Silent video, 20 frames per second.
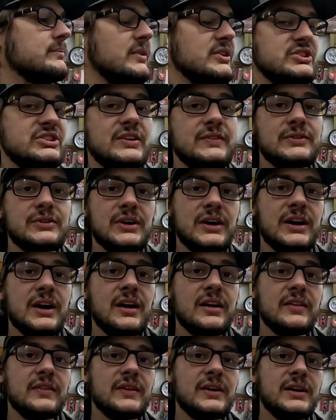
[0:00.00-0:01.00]
shifter I
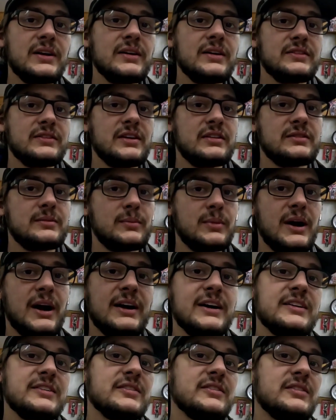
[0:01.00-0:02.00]
got in there. It's got some
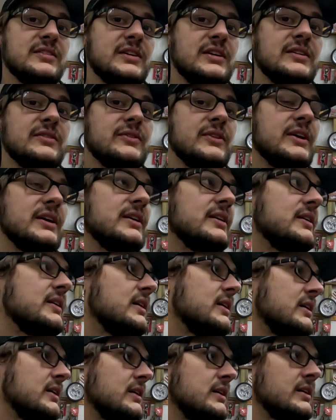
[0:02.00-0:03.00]
brackets and stuff that
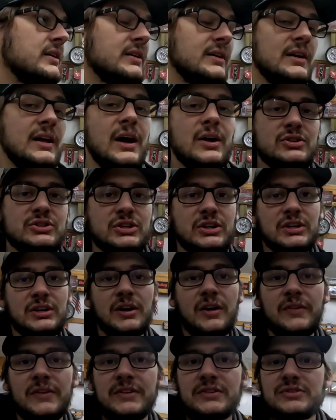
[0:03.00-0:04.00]
I'll show you
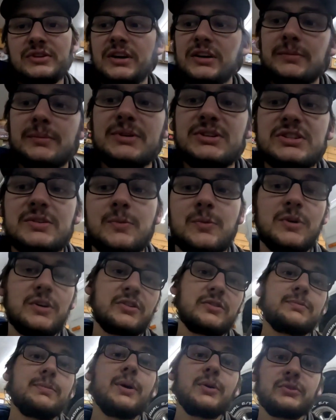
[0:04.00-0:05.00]
on this transmission where
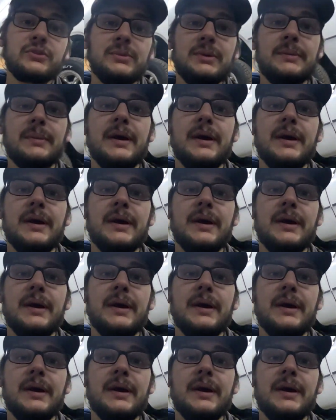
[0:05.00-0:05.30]
it's supposed to be